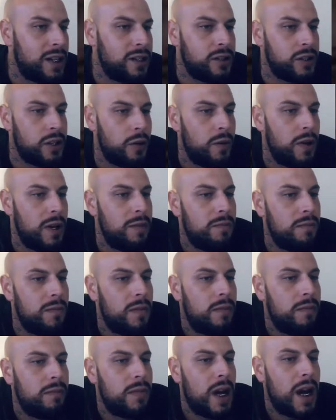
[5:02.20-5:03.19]
So
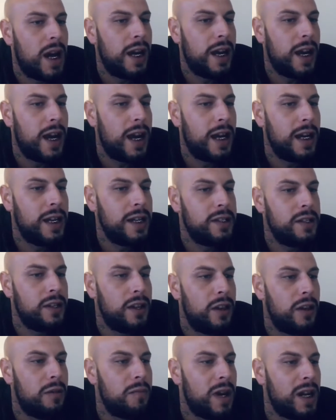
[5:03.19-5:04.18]
in my eyes
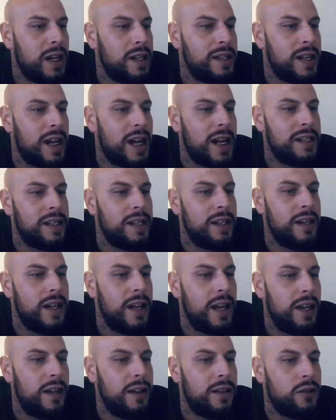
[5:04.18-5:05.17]
and the man's eyes in
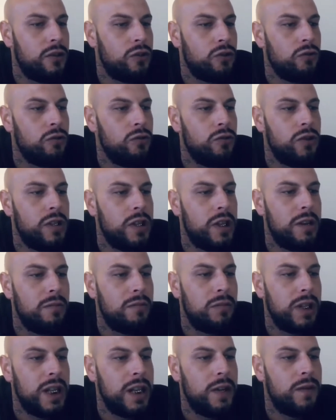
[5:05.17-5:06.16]
there, the screws
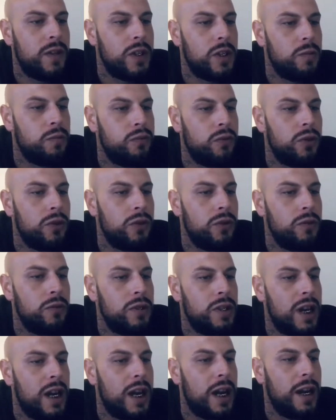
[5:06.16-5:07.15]
didn't believe this brother who
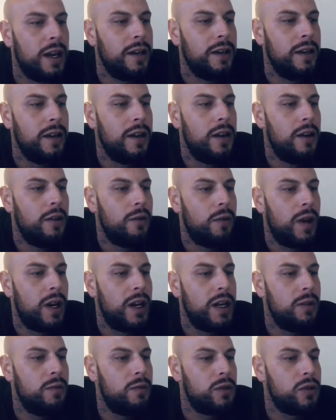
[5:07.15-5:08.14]
died
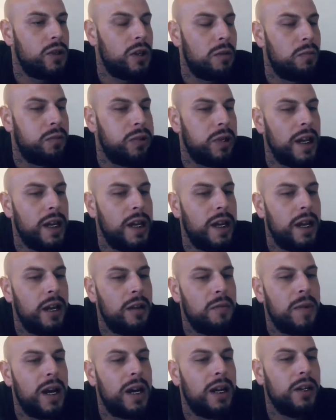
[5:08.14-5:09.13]
when he was complaining
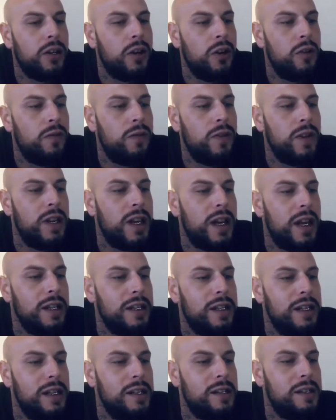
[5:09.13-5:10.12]
about
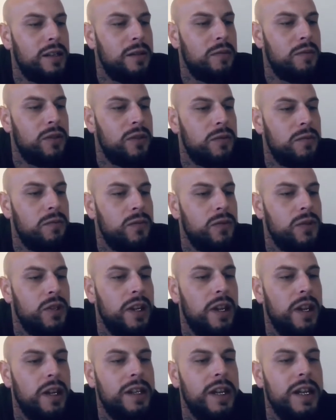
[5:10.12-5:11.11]
COVID-19 symptoms
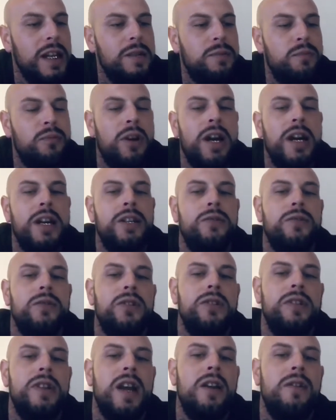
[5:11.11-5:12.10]
in the days prior to
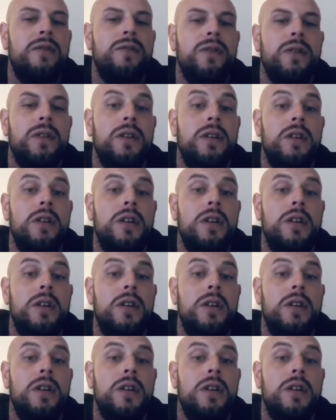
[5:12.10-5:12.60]
his death.